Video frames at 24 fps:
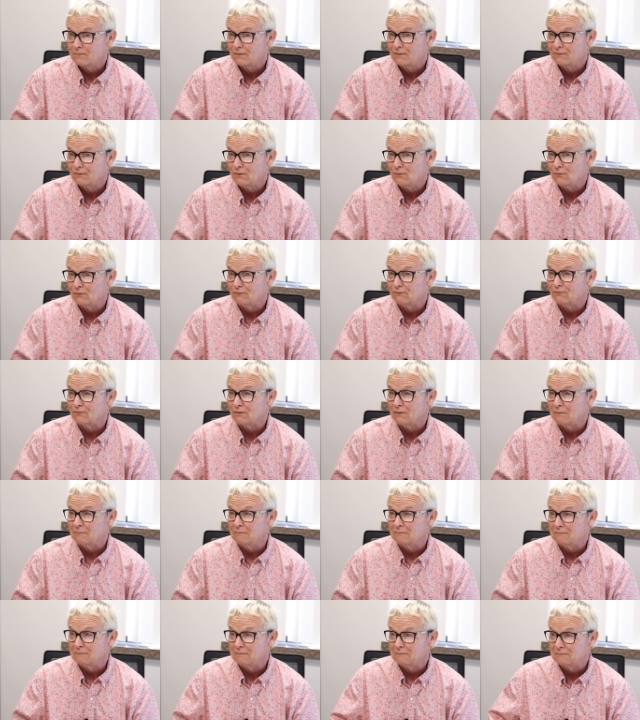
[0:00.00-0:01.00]
Going
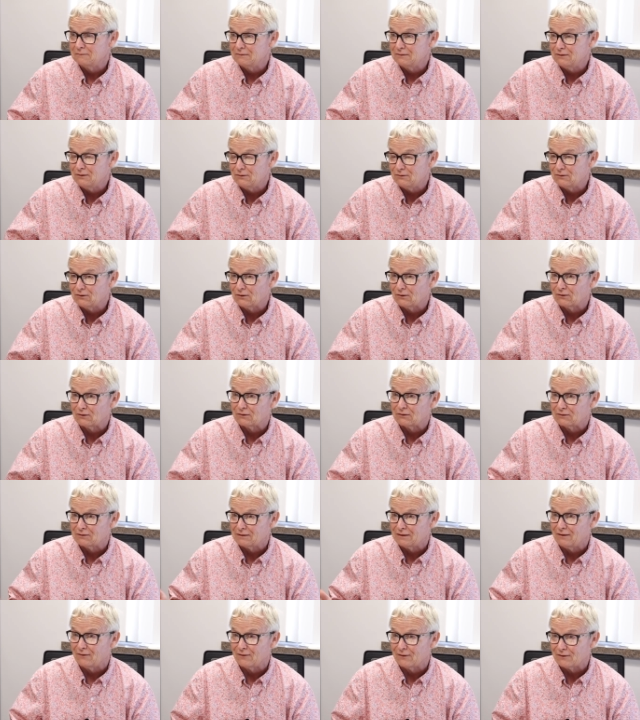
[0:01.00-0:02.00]
from Newkirk
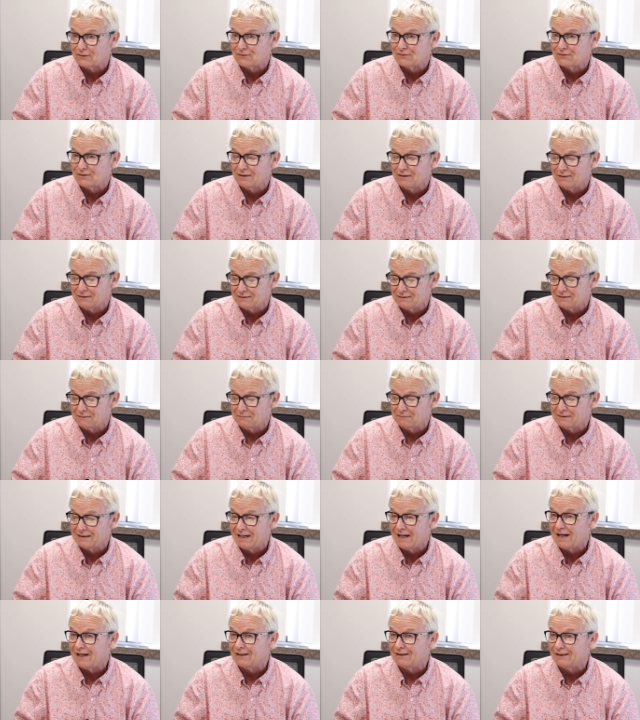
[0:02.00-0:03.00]
to
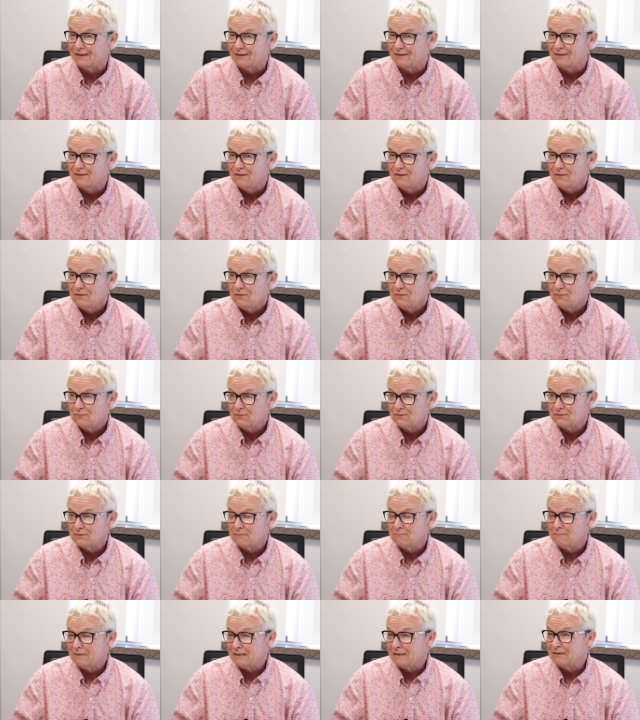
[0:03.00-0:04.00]
Cowley was a
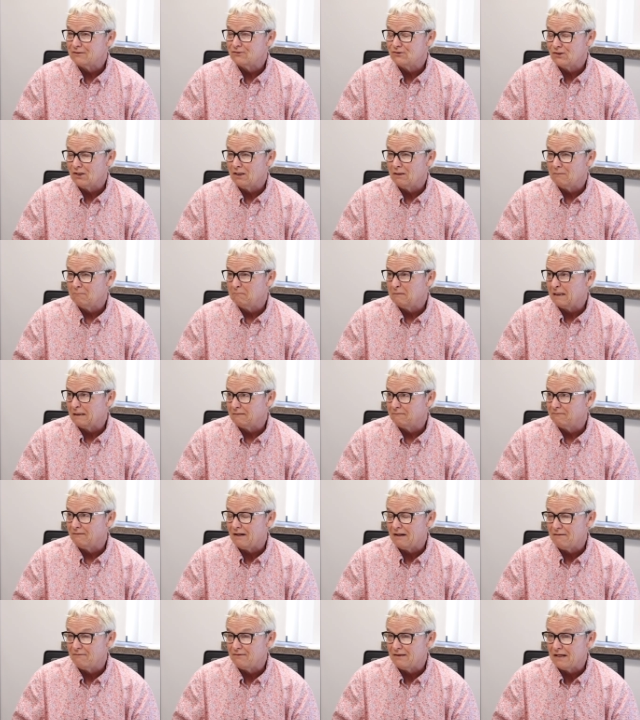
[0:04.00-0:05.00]
big jump, like
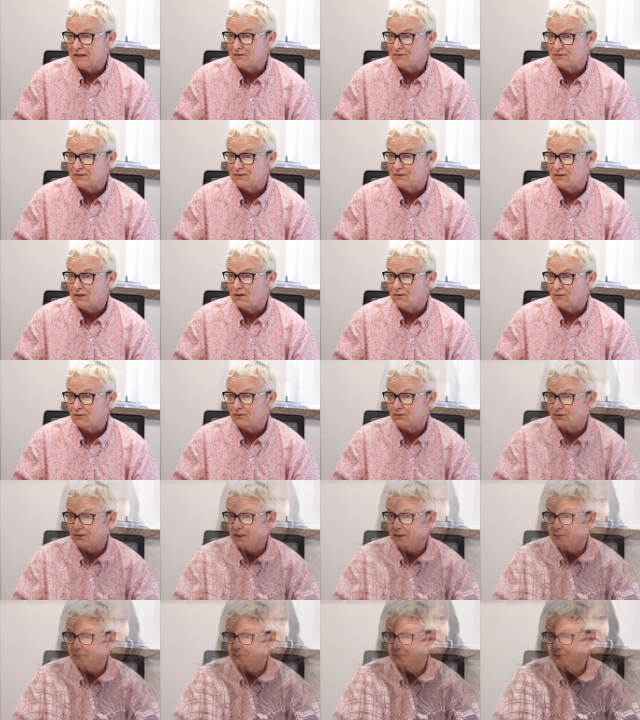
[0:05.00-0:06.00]
$5,000
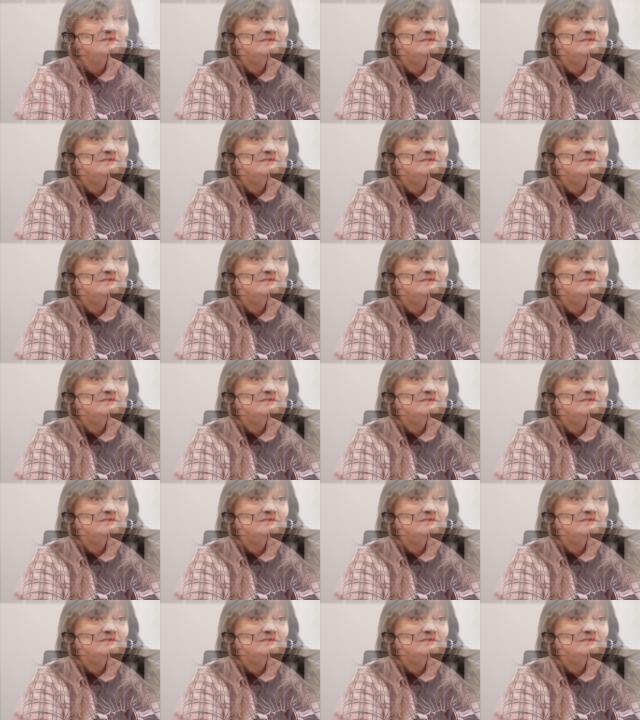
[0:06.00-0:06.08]
jump.